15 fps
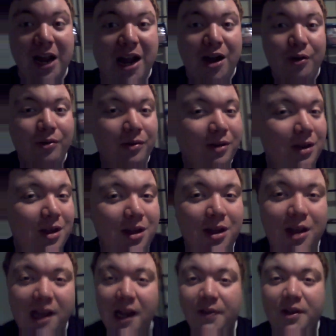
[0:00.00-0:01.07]
Now,
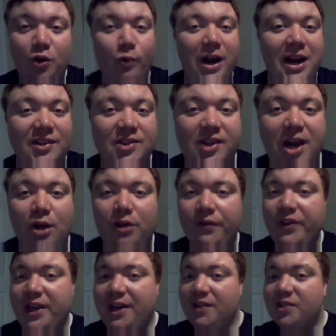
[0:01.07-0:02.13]
in the grand scale
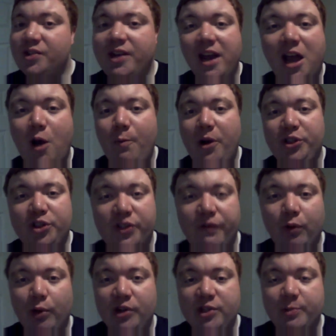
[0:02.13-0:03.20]
of things, how much is
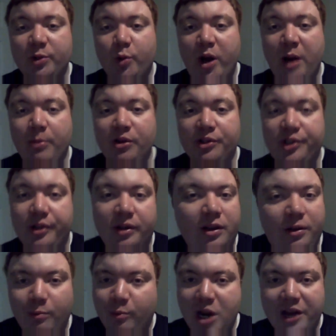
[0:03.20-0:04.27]
40 subscribers?
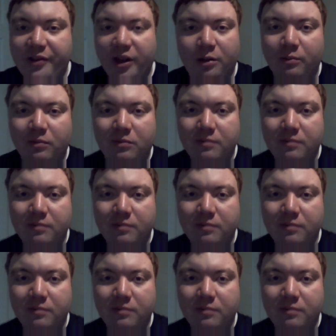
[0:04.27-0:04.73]
Nothing.